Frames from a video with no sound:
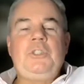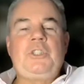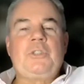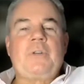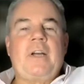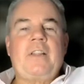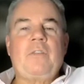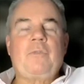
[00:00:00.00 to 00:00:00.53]

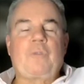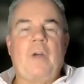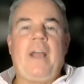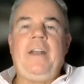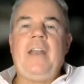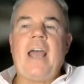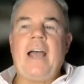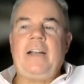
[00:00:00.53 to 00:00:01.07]
your other
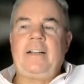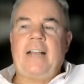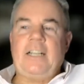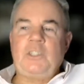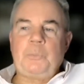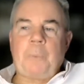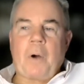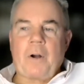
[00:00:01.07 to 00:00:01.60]
friend
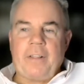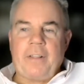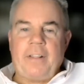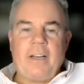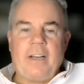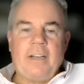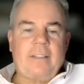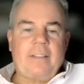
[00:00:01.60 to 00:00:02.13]
that's part of
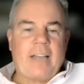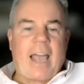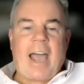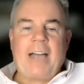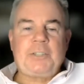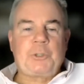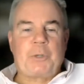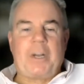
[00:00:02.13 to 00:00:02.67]
the
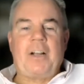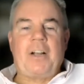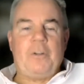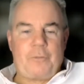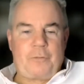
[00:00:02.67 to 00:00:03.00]
hat trick